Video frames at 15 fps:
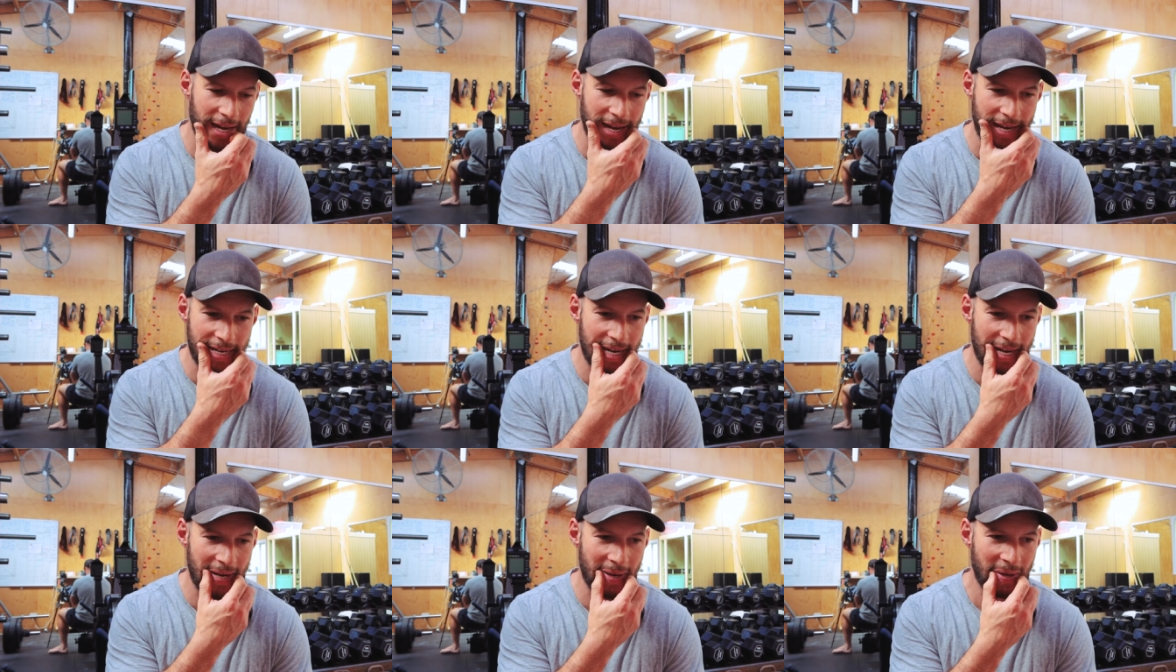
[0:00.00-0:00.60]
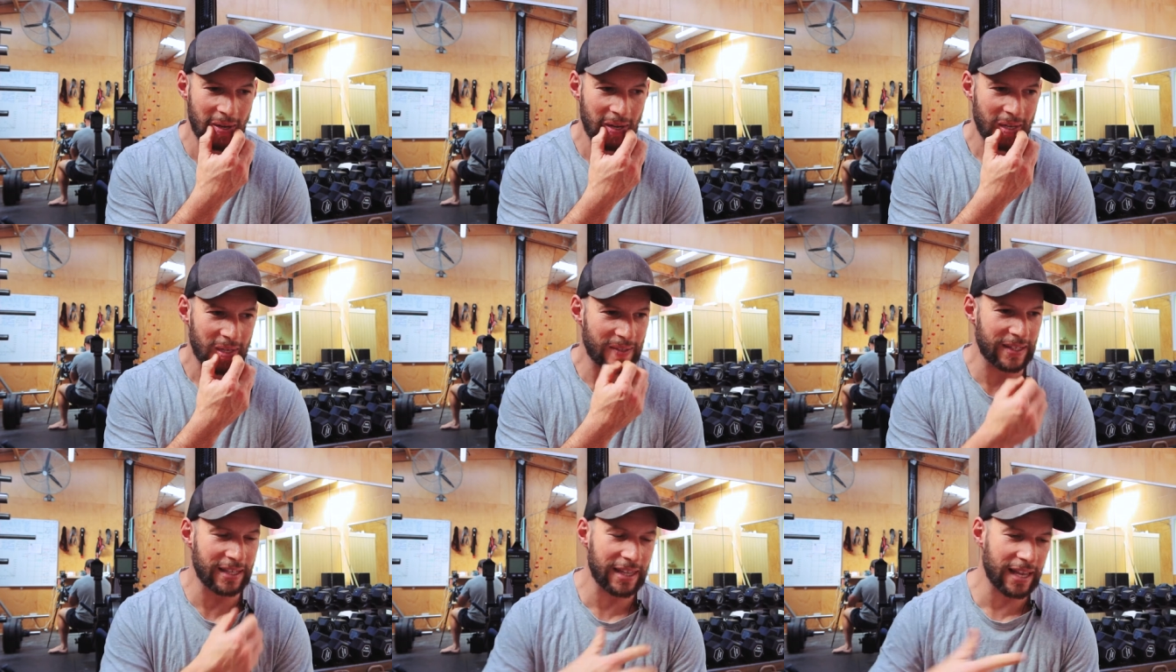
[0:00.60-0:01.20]
And uh,
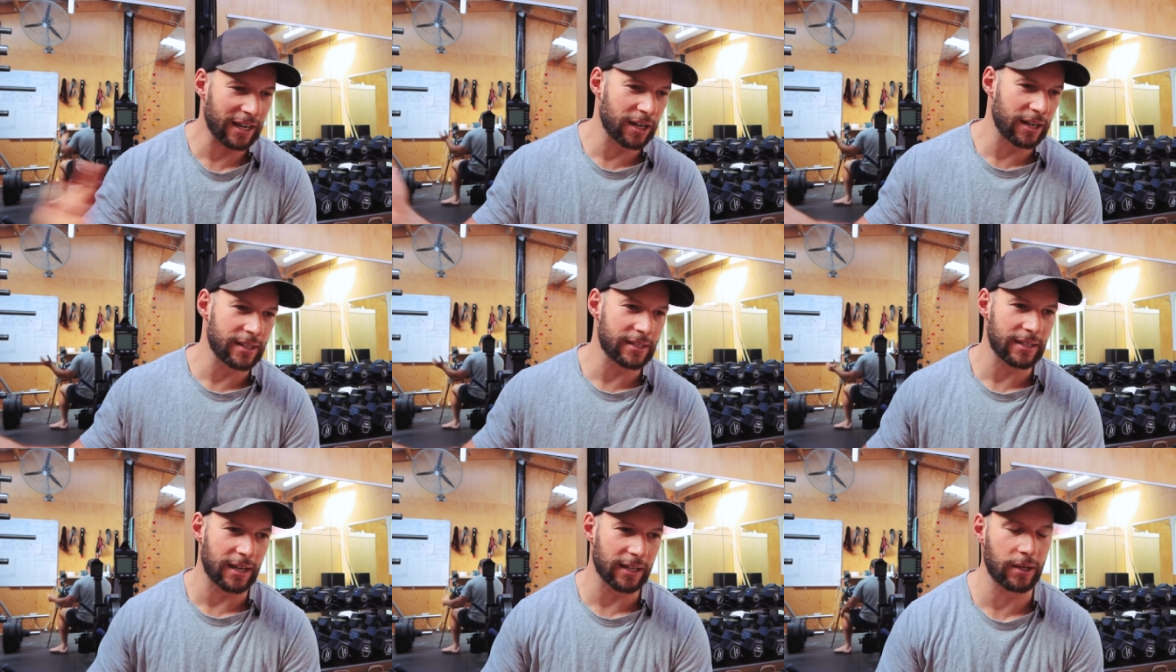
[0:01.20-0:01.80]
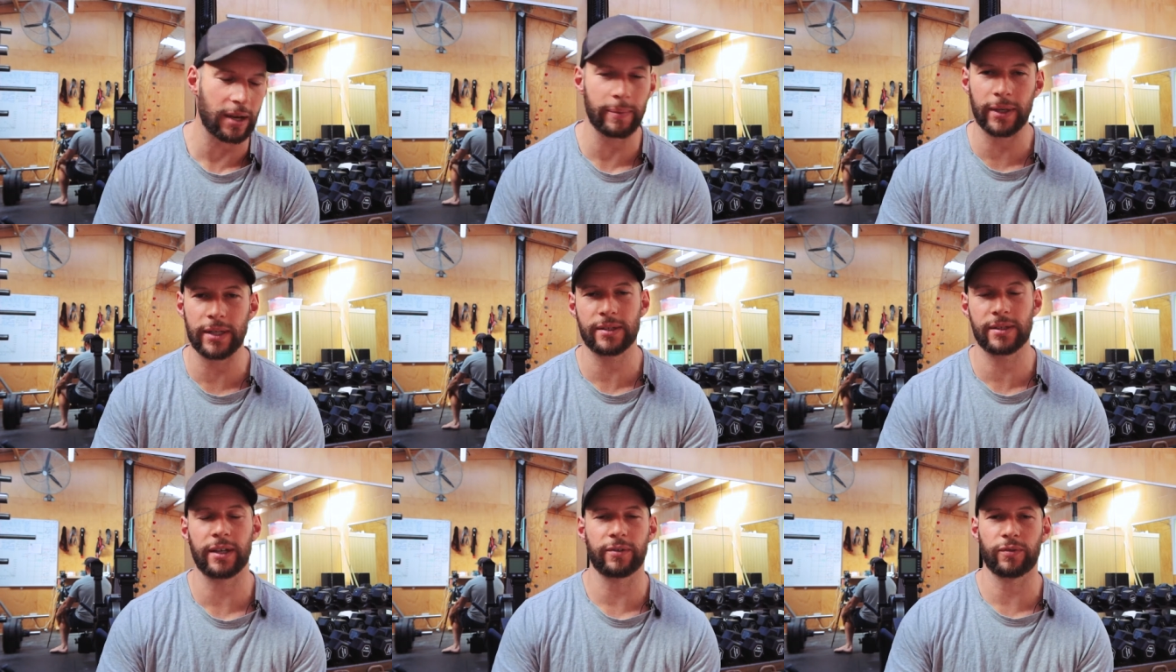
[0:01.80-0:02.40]
so yeah, that kind of sucked. I mean,
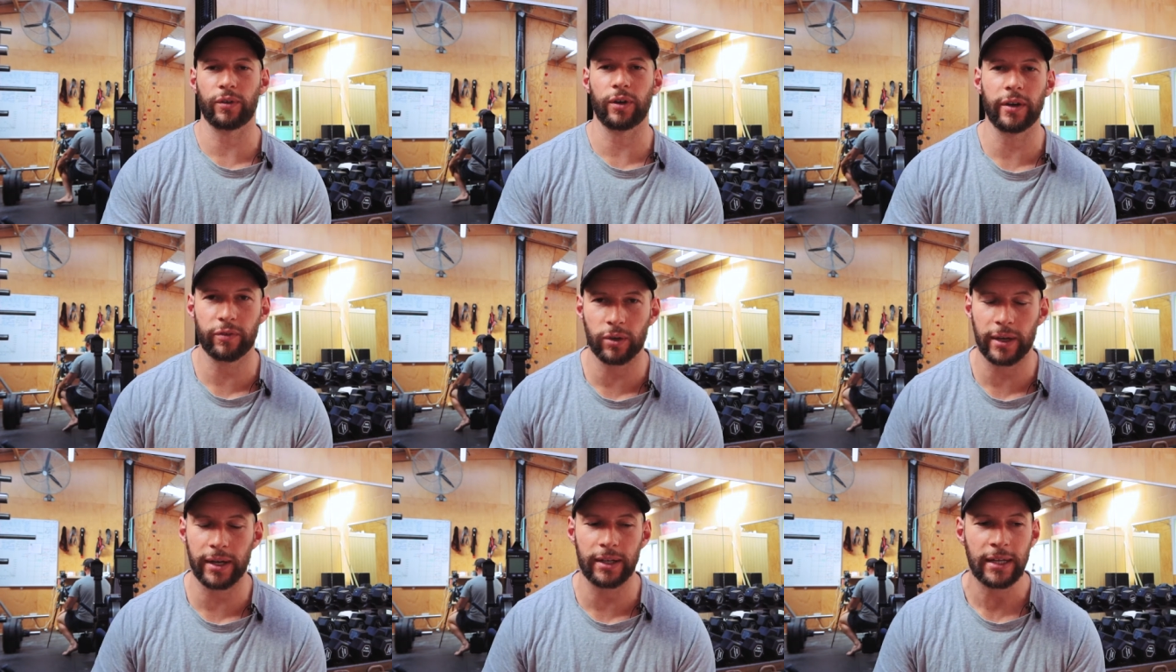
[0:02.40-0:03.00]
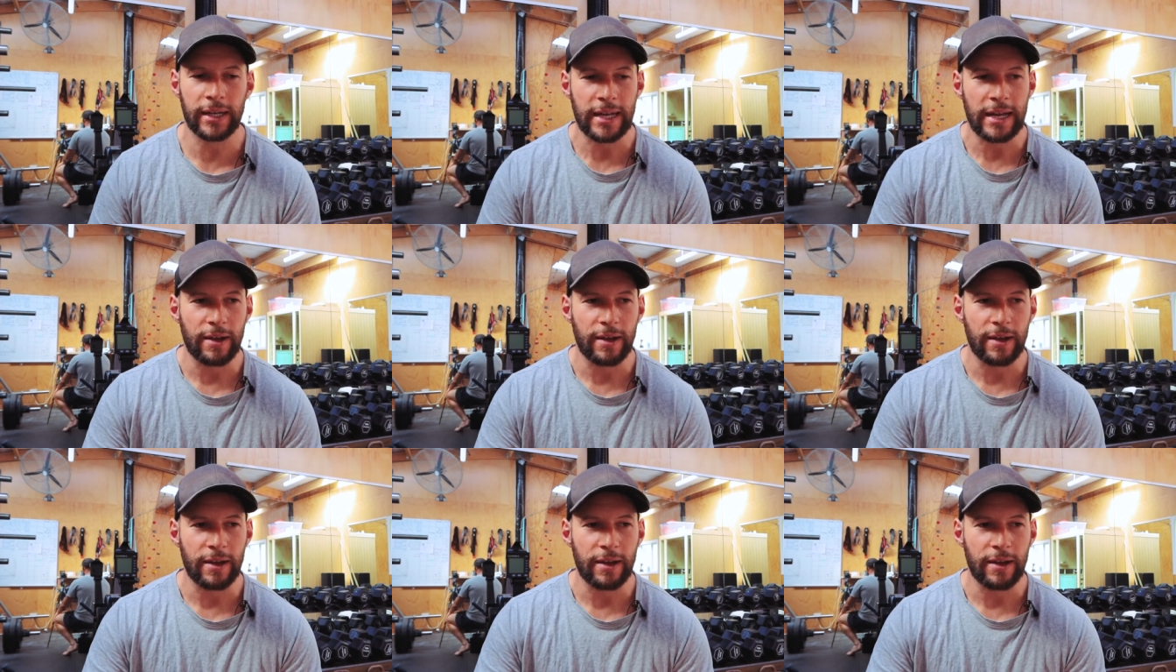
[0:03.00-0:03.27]
it sucked for everyone.